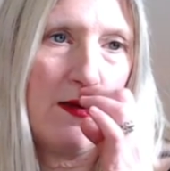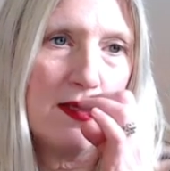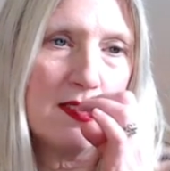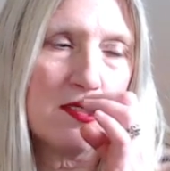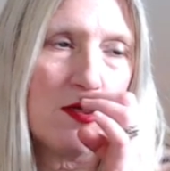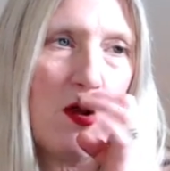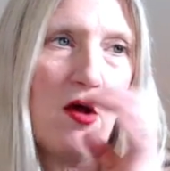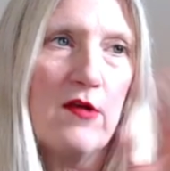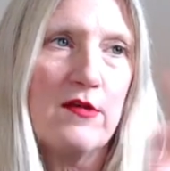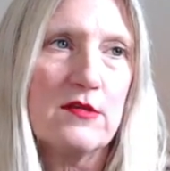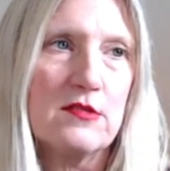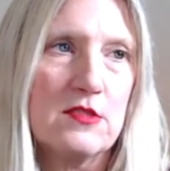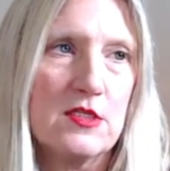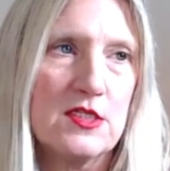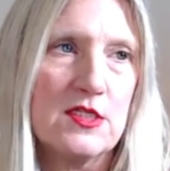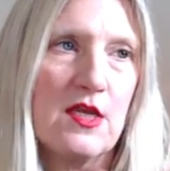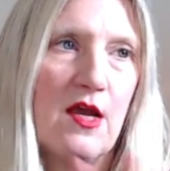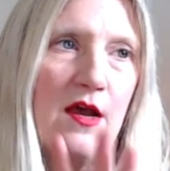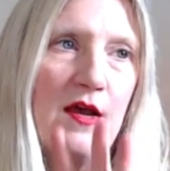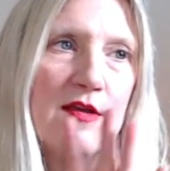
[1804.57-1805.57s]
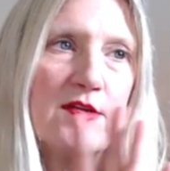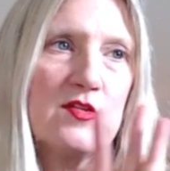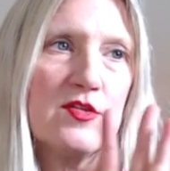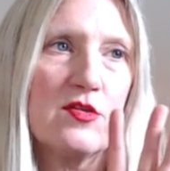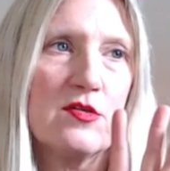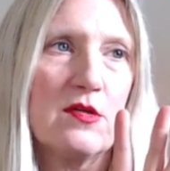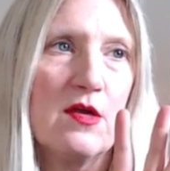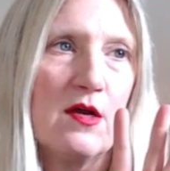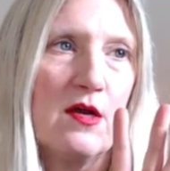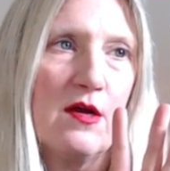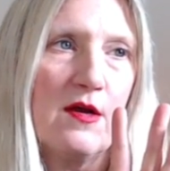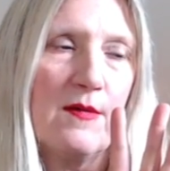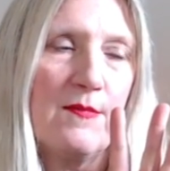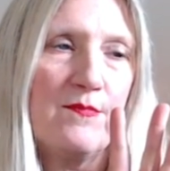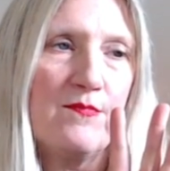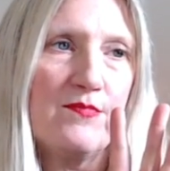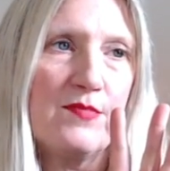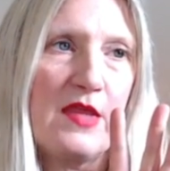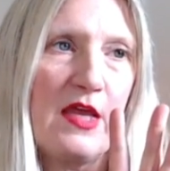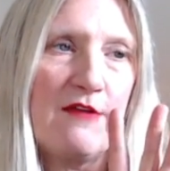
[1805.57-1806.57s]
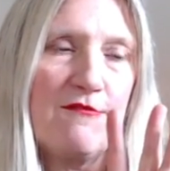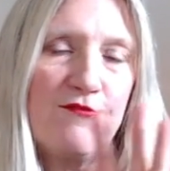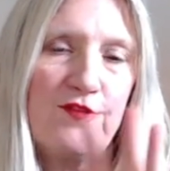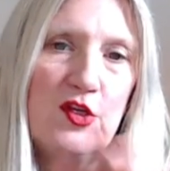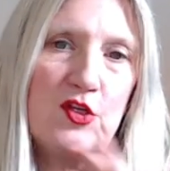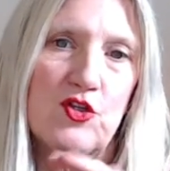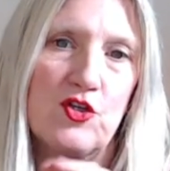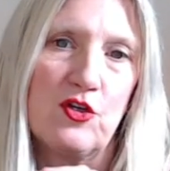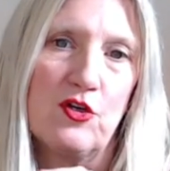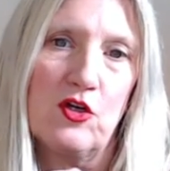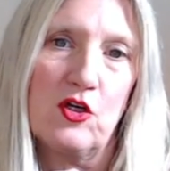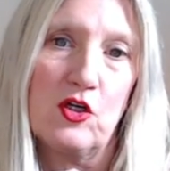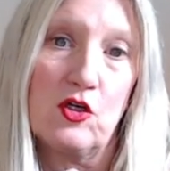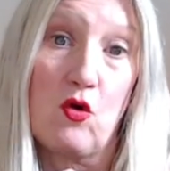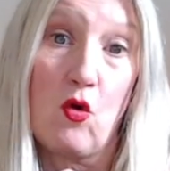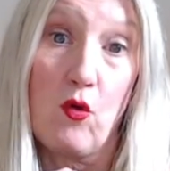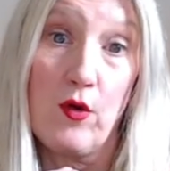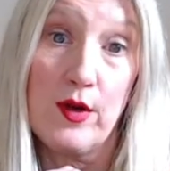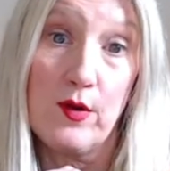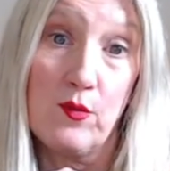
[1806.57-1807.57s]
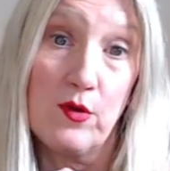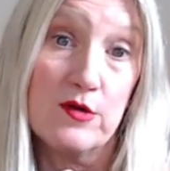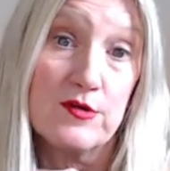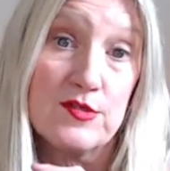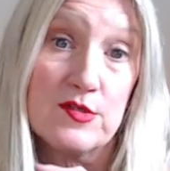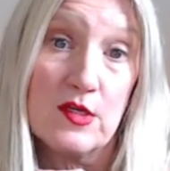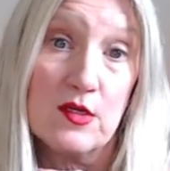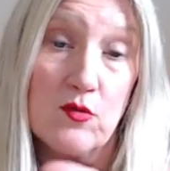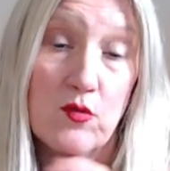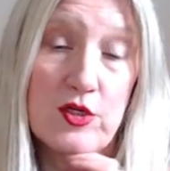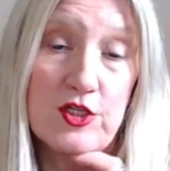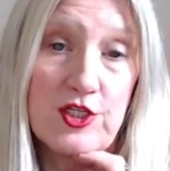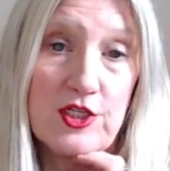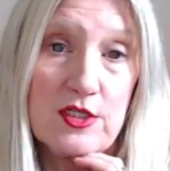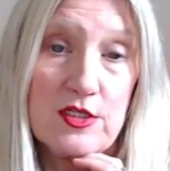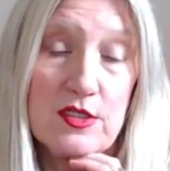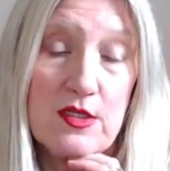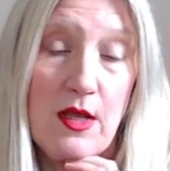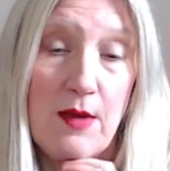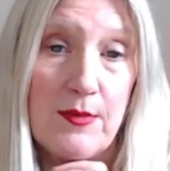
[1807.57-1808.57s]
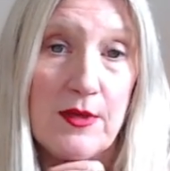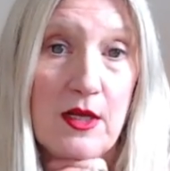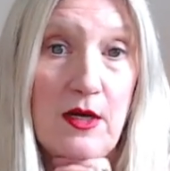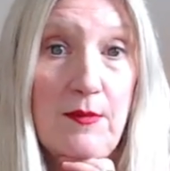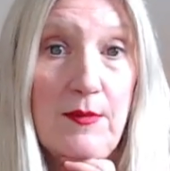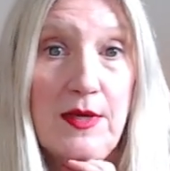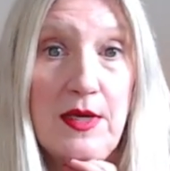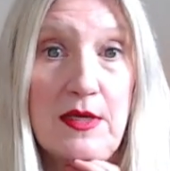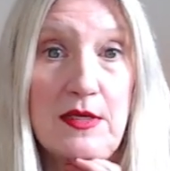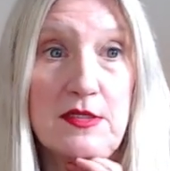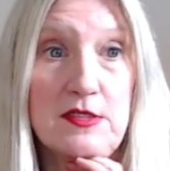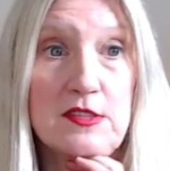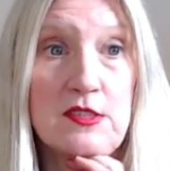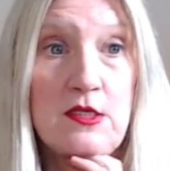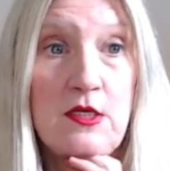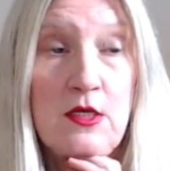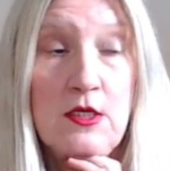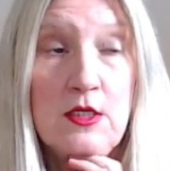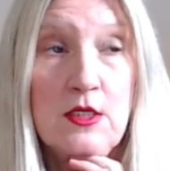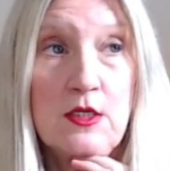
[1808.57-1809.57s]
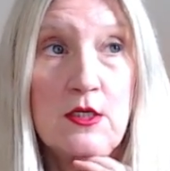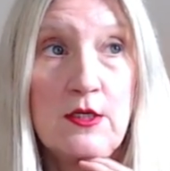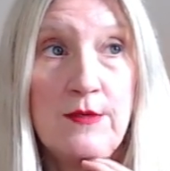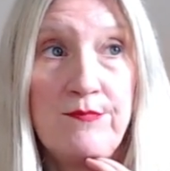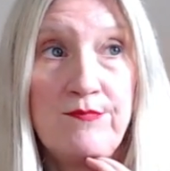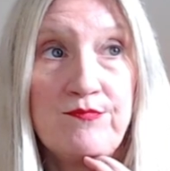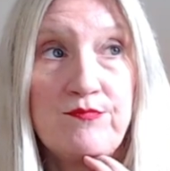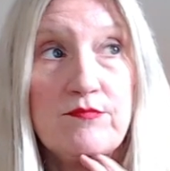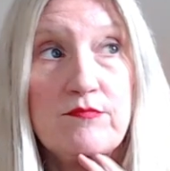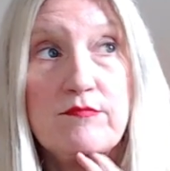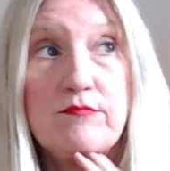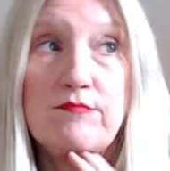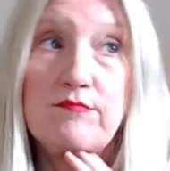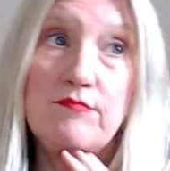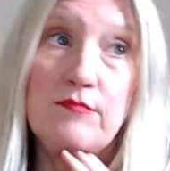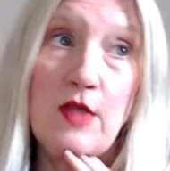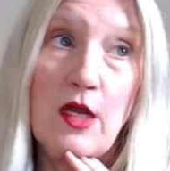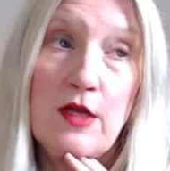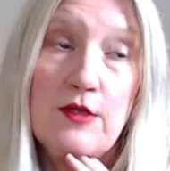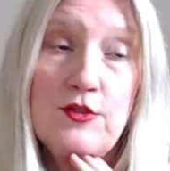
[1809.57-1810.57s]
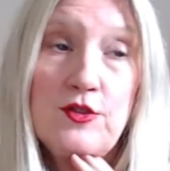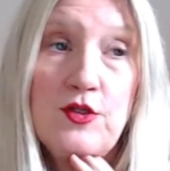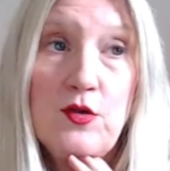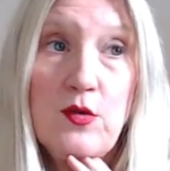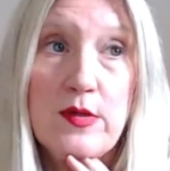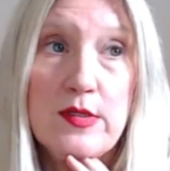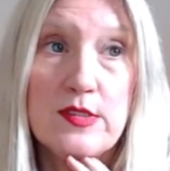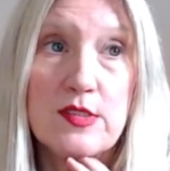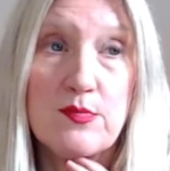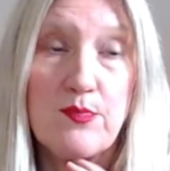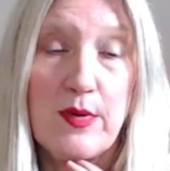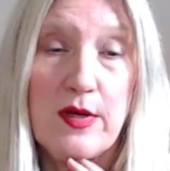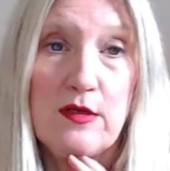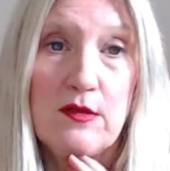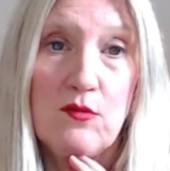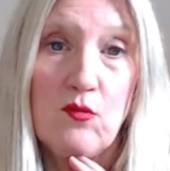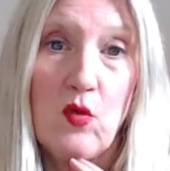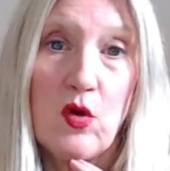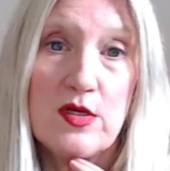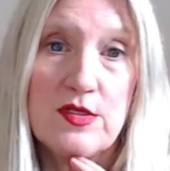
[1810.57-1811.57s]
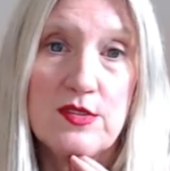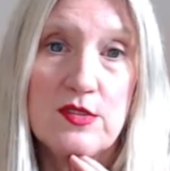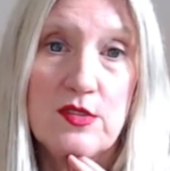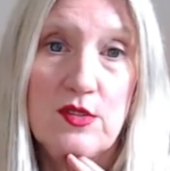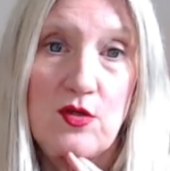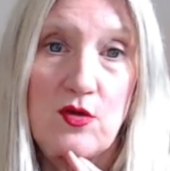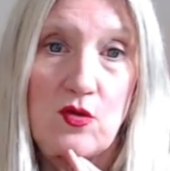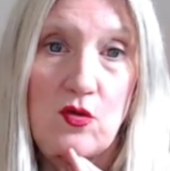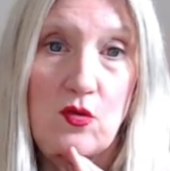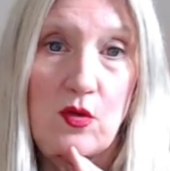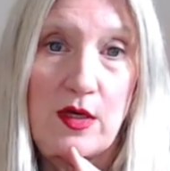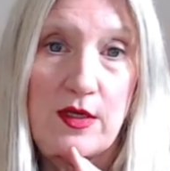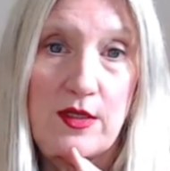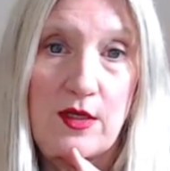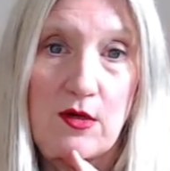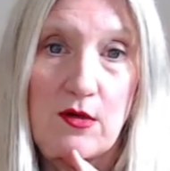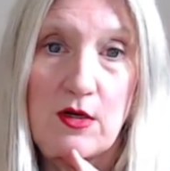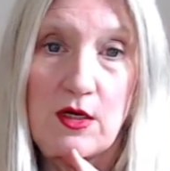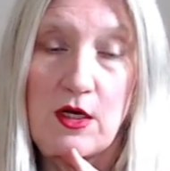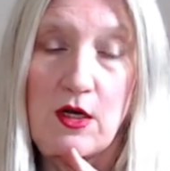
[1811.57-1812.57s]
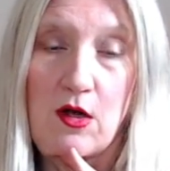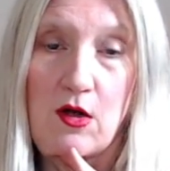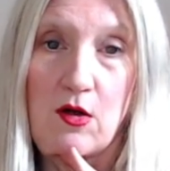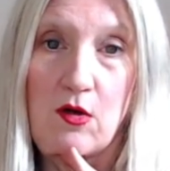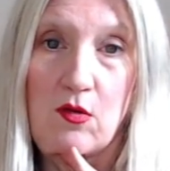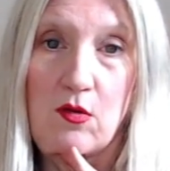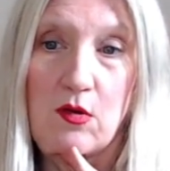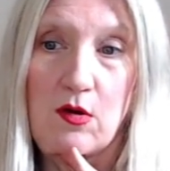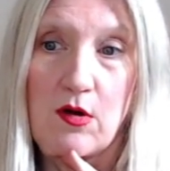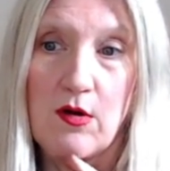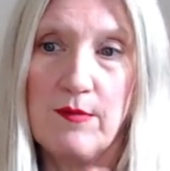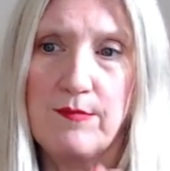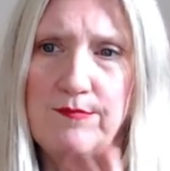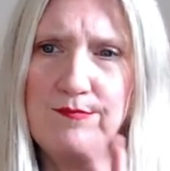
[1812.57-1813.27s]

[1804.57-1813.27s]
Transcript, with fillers: all designs um, that feature Corey Worsted, which is La Bien-Aimée's not newest, but was new a year ago or